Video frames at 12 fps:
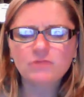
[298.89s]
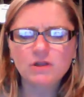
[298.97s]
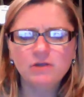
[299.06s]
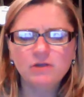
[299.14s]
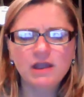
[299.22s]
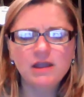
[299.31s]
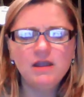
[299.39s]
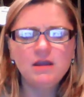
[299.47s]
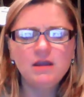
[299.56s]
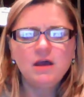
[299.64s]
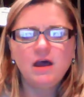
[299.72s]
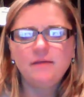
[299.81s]
Okay.
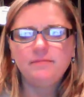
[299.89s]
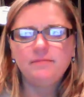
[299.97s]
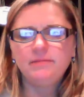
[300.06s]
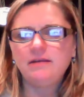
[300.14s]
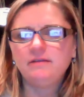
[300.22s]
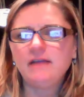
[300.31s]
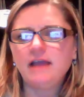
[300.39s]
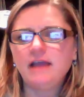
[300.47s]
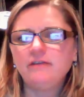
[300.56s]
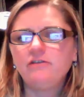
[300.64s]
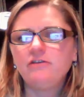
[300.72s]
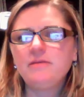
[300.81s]
And
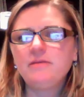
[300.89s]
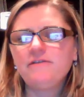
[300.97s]
guys, do me a